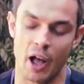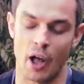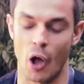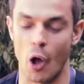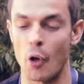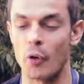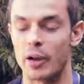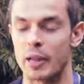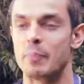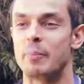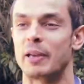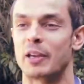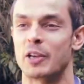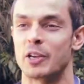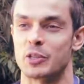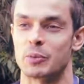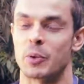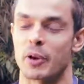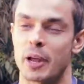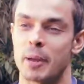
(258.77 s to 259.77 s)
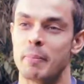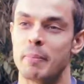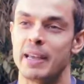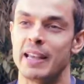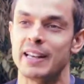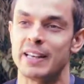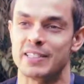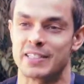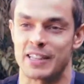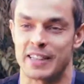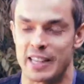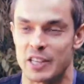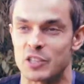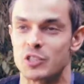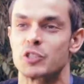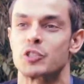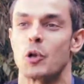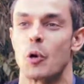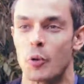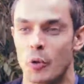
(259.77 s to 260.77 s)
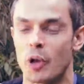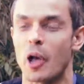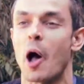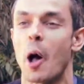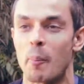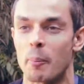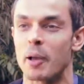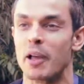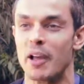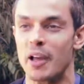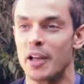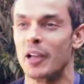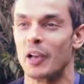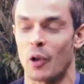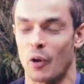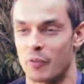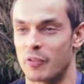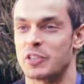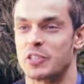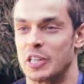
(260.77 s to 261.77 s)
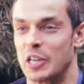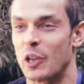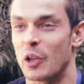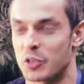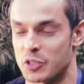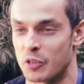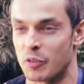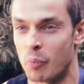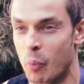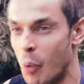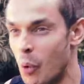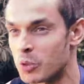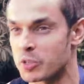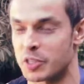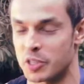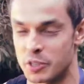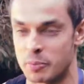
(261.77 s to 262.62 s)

only because what I mean is that they soak up obviously lots of water.